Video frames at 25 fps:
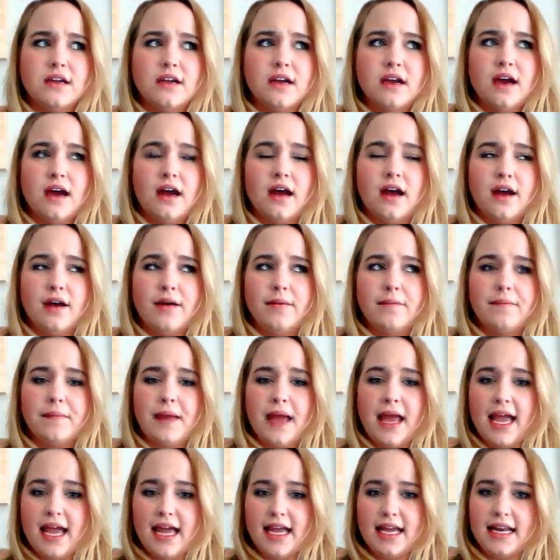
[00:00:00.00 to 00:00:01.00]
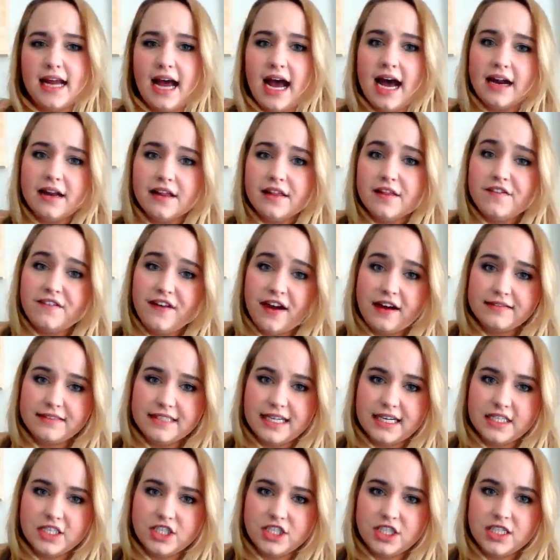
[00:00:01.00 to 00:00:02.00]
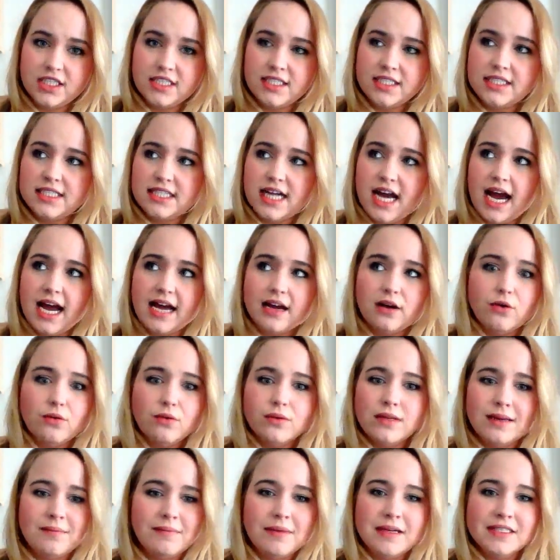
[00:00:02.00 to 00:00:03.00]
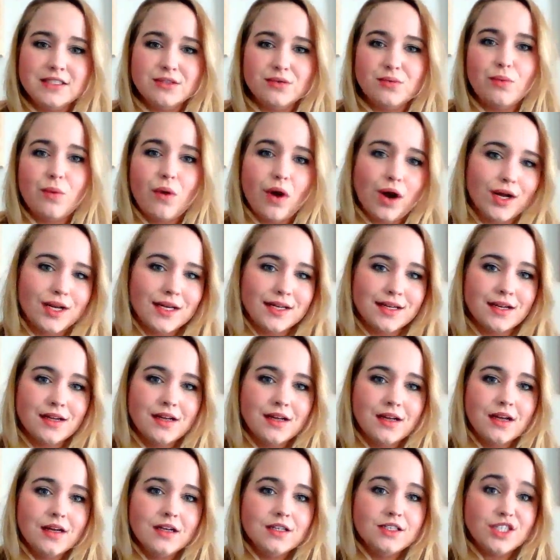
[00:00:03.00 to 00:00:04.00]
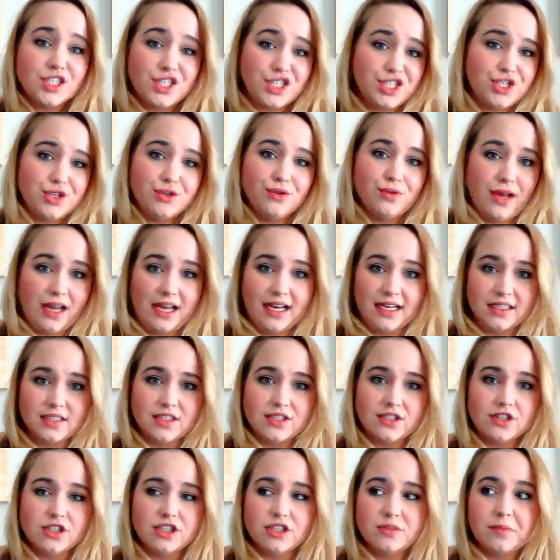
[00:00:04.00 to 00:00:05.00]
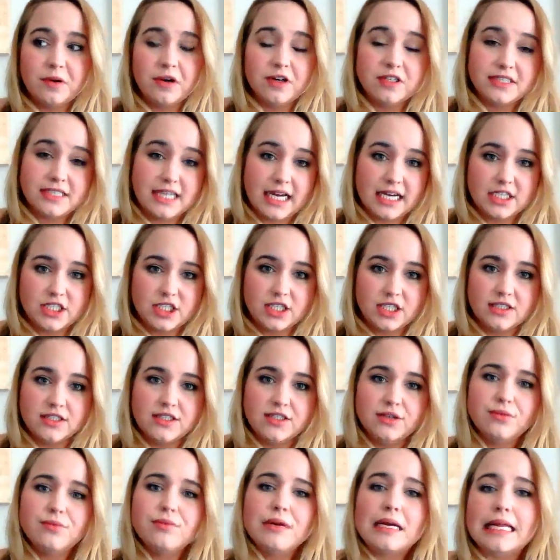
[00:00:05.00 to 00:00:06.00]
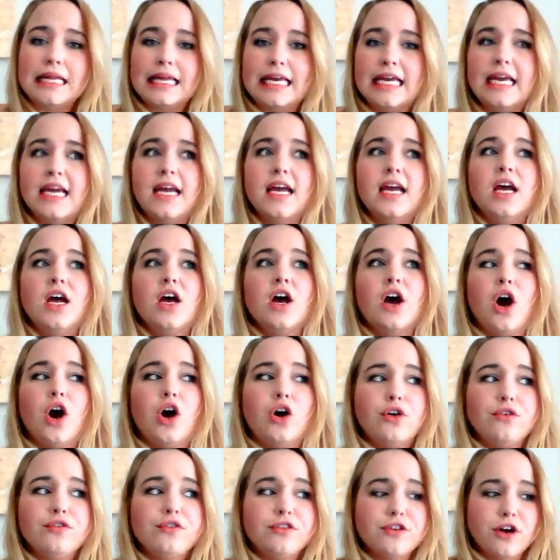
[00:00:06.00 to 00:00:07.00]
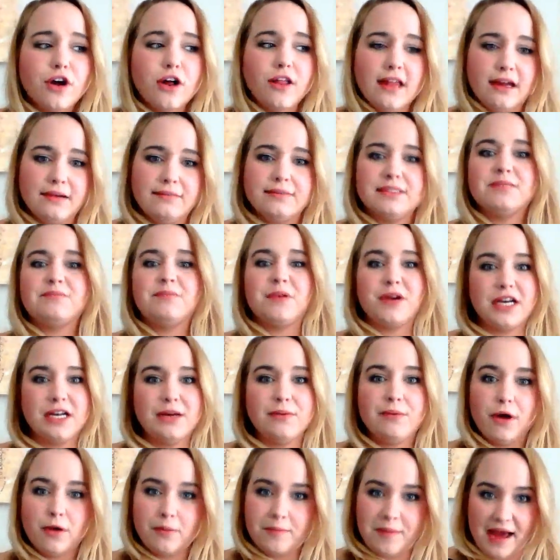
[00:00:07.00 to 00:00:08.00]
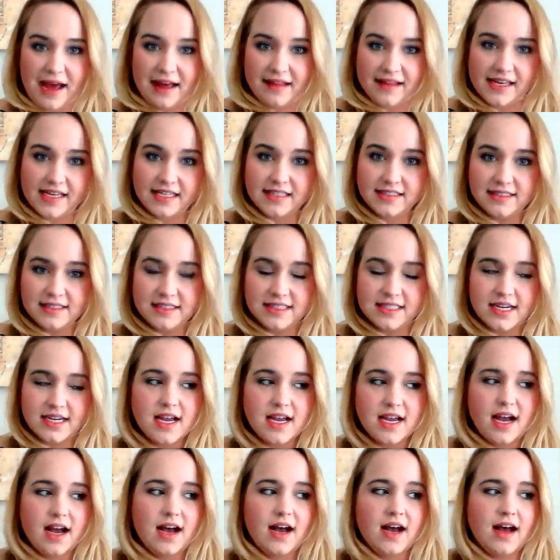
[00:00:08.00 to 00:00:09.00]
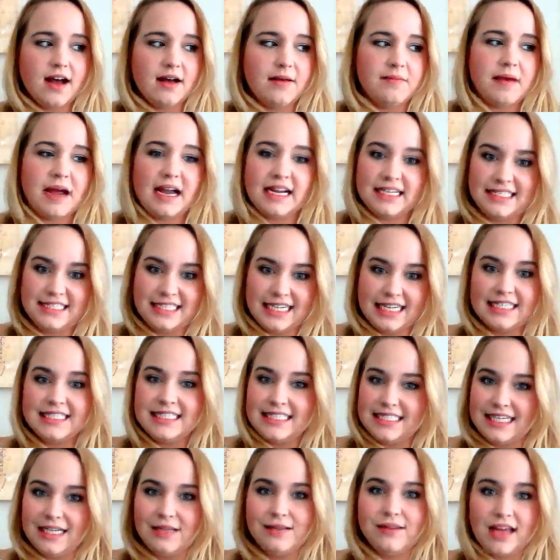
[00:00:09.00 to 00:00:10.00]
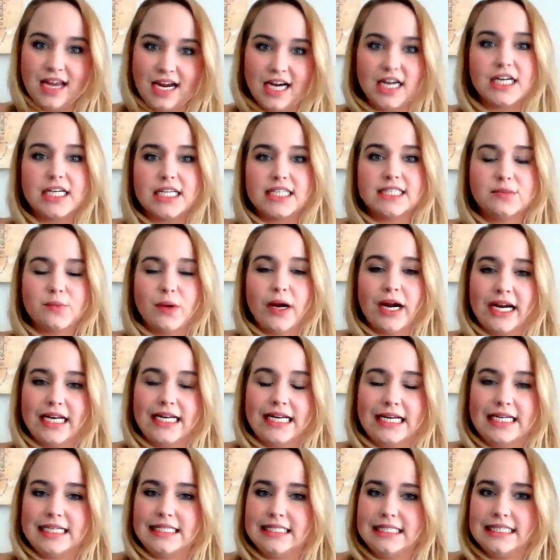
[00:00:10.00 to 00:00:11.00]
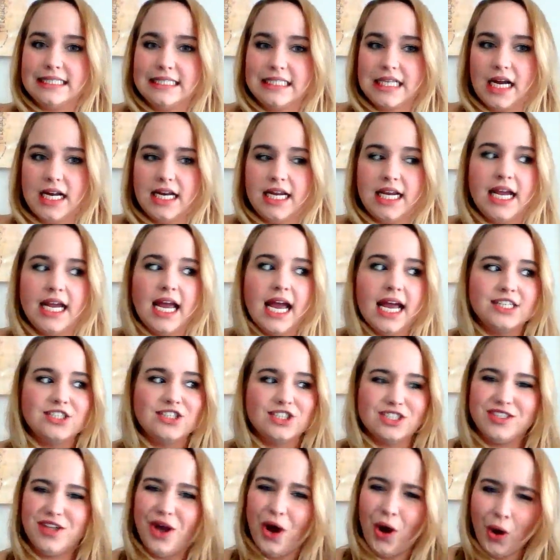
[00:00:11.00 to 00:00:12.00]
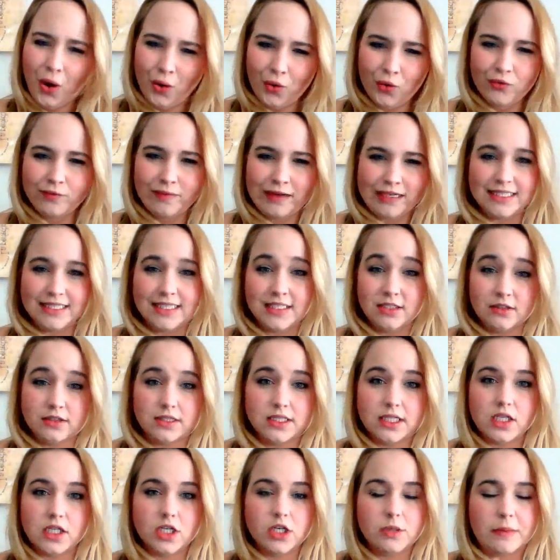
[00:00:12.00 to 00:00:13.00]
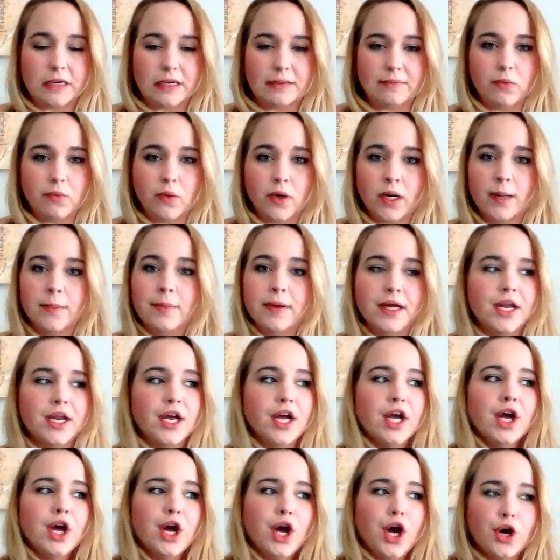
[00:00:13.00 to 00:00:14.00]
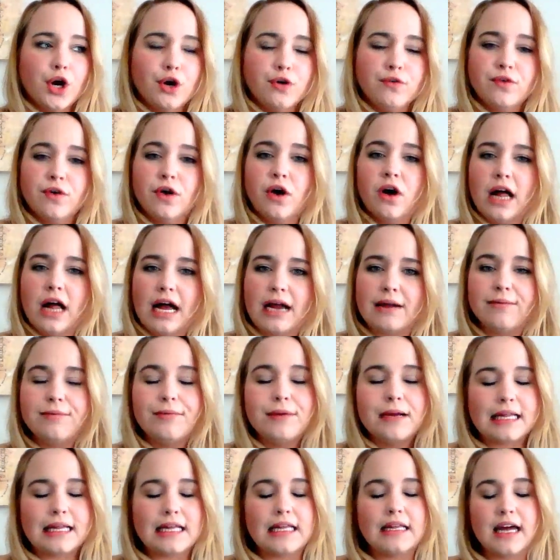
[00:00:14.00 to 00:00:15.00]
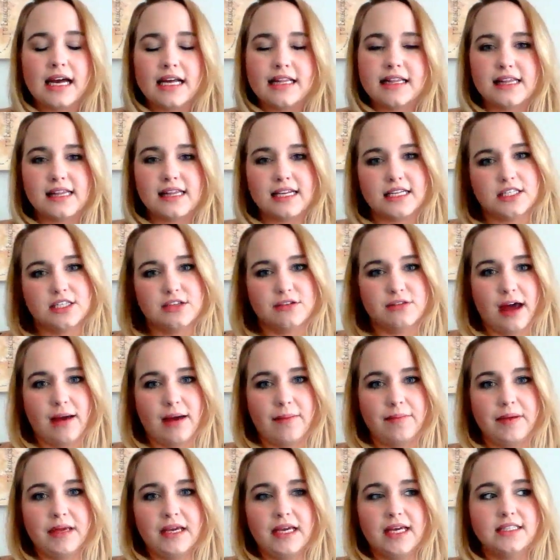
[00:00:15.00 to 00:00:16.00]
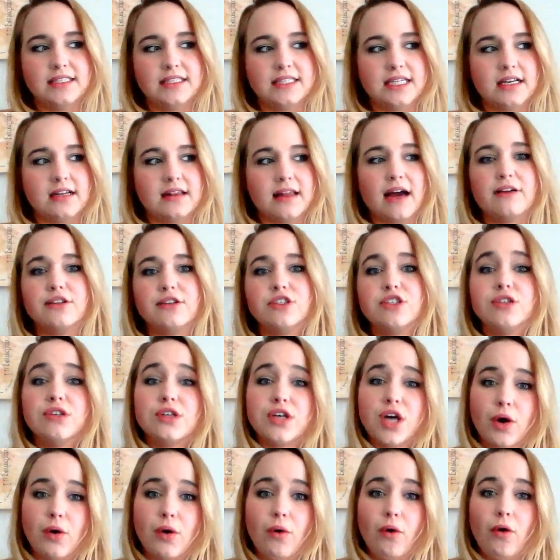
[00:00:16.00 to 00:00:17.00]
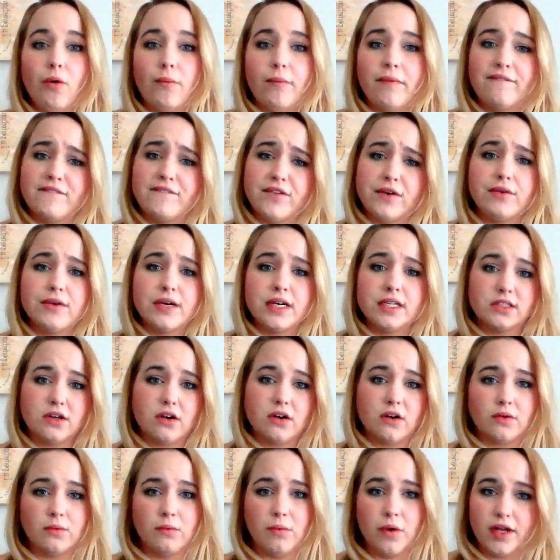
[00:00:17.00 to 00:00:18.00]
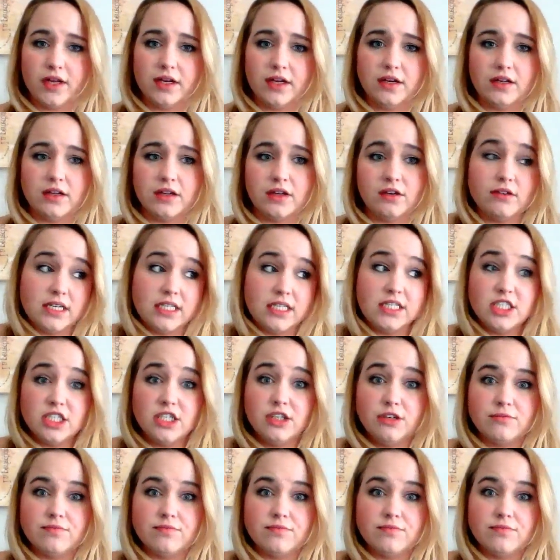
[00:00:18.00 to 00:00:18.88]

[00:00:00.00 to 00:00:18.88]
And out of the 5 sections, I only missed 1 to 2 answers per section. So really, overall, I was pretty well balanced. I did see the areas where I needed to study and just hone my skills a little bit more, but overall, I really like that they do that because it allows you to go home and focus on what you need to do.